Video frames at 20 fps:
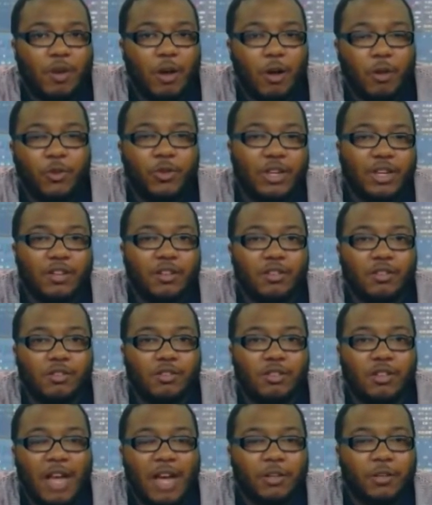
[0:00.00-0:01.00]
other than
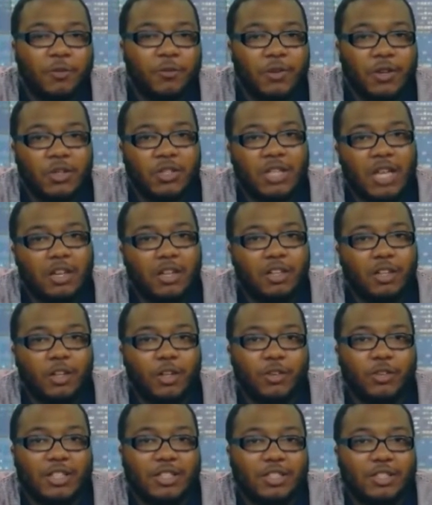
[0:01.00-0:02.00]
Dr. Phil telling
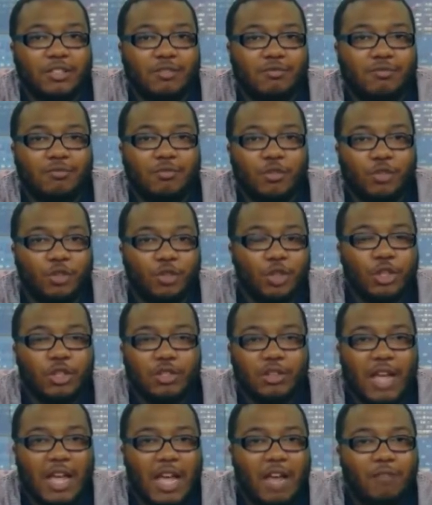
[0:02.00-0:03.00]
her that she
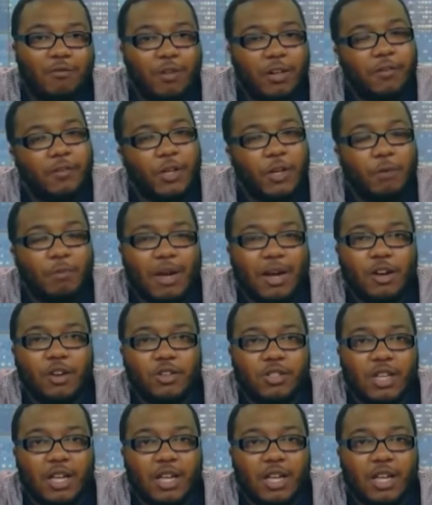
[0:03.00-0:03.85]
shouldn't have Ric Flair by her